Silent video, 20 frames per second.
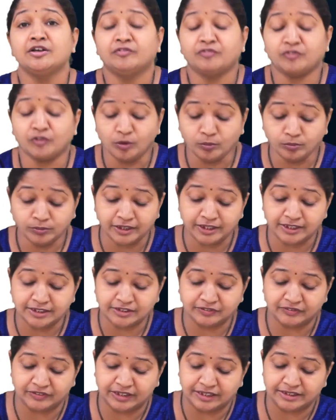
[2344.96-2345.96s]
From
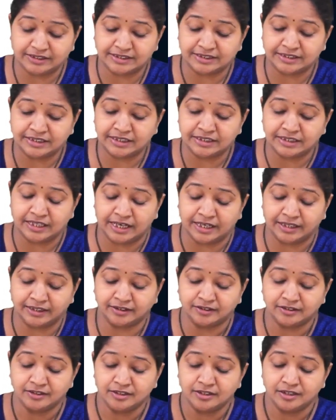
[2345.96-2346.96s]
this we can see
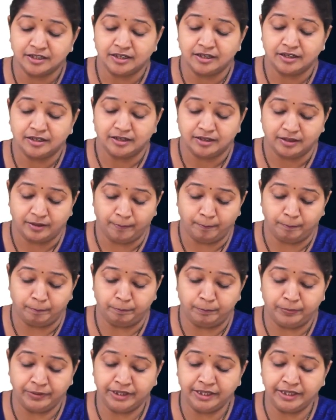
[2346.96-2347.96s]
that
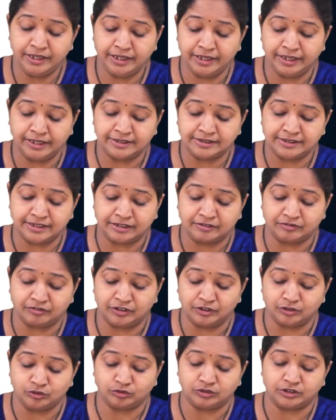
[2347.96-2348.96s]
b is
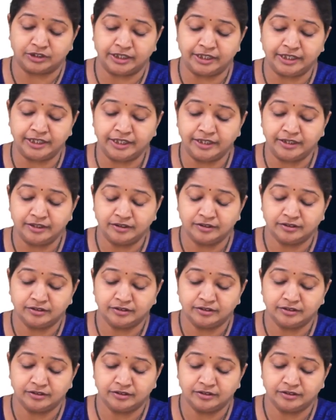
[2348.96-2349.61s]
equal to 3,